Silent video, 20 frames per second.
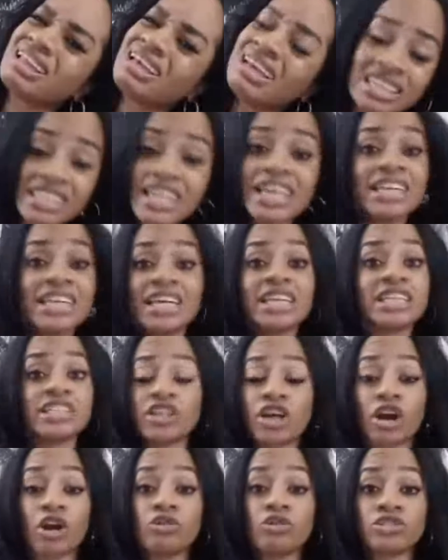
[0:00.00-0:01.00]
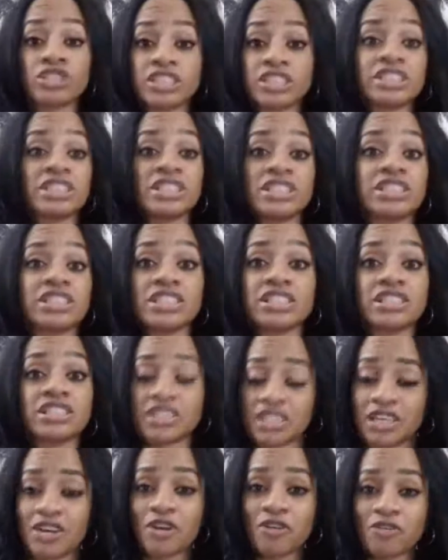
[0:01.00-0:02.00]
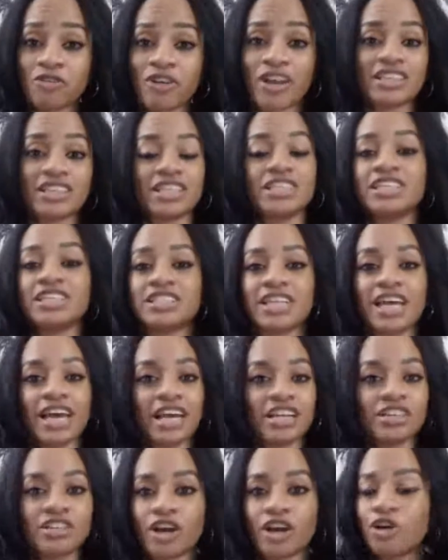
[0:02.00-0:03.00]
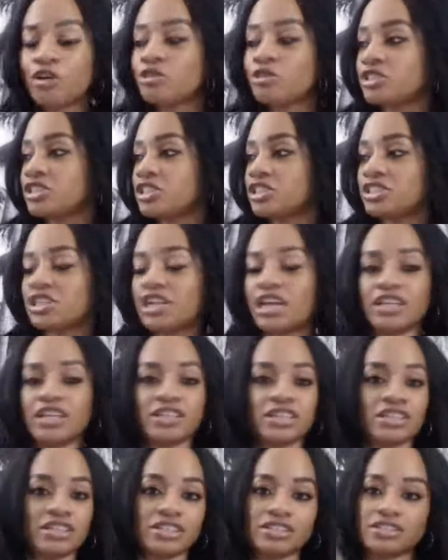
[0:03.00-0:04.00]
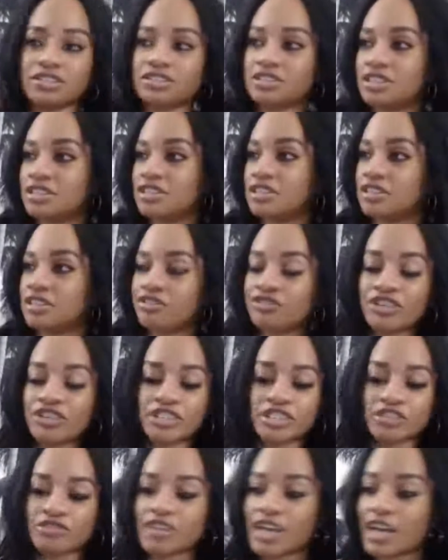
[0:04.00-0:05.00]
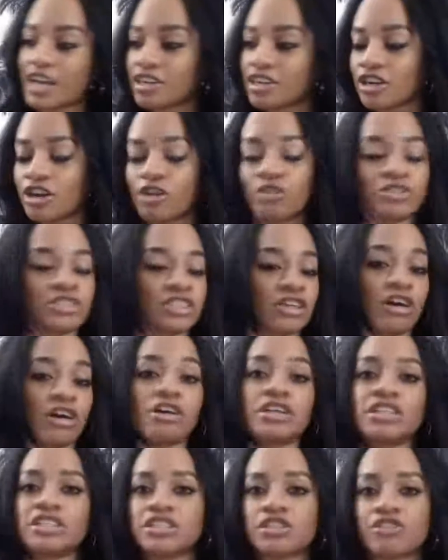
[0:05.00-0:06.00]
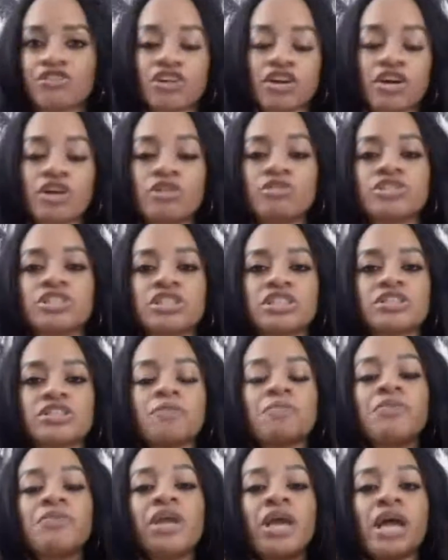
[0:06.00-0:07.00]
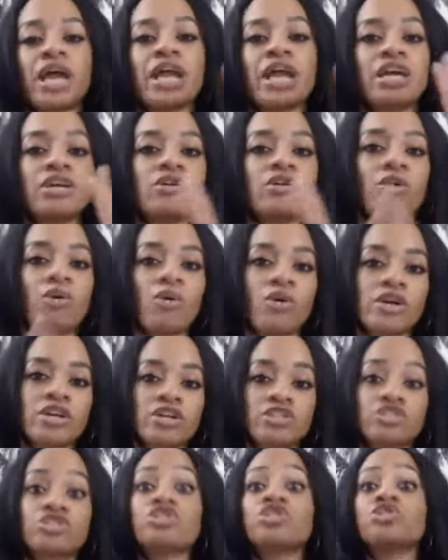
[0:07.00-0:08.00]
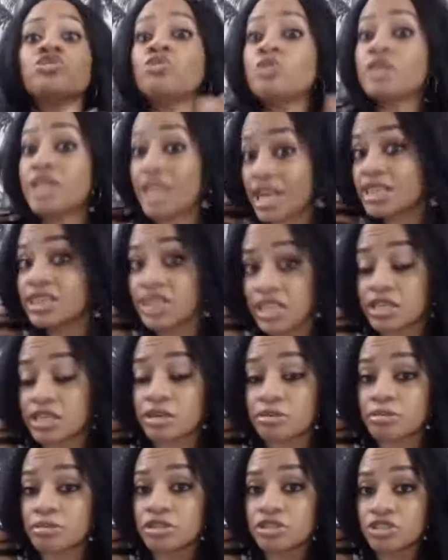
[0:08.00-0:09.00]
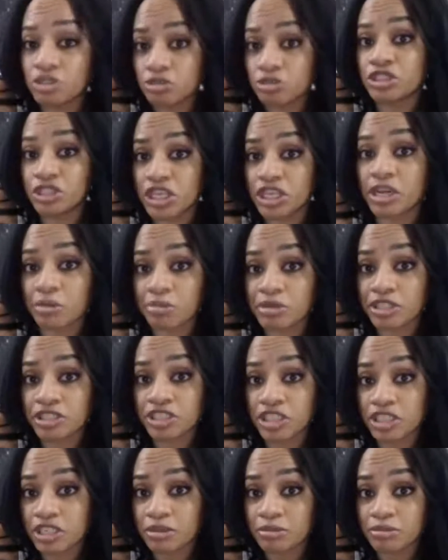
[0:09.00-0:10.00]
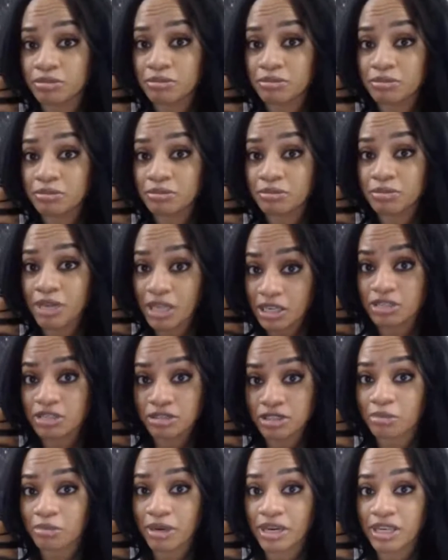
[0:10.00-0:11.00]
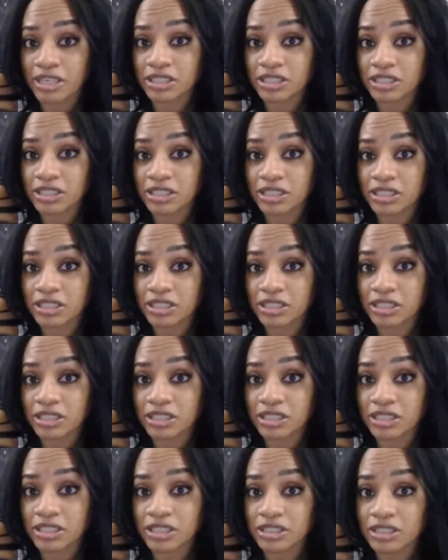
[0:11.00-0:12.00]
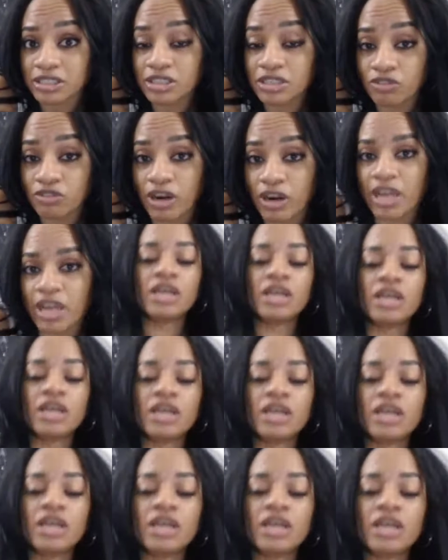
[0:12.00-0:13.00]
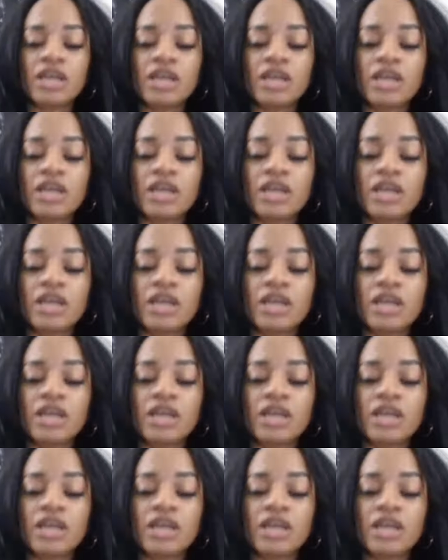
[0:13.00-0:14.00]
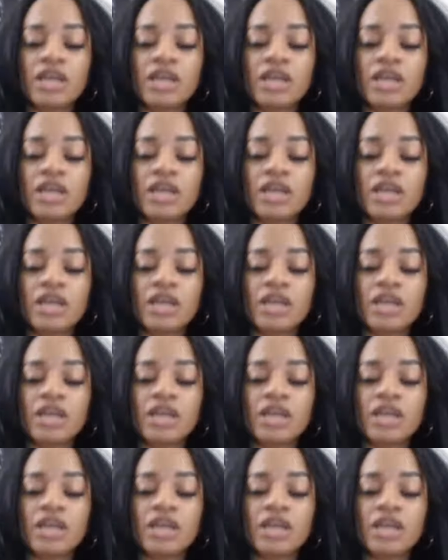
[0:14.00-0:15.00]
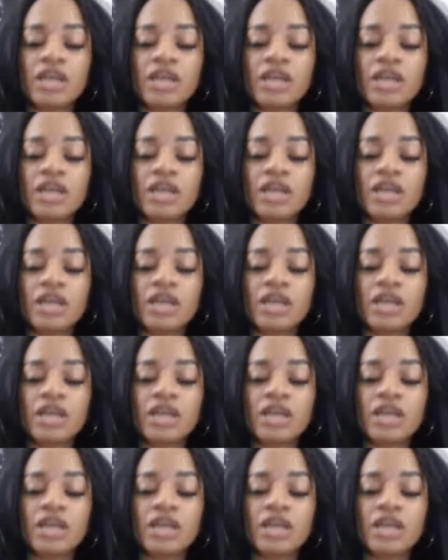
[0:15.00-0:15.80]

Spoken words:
They need the coaches, right? They need the head coach and the offensive line coach and all these different coaches in order to get them to the championship. Hello, somebody. So you trying to get to champion level in your business, you're going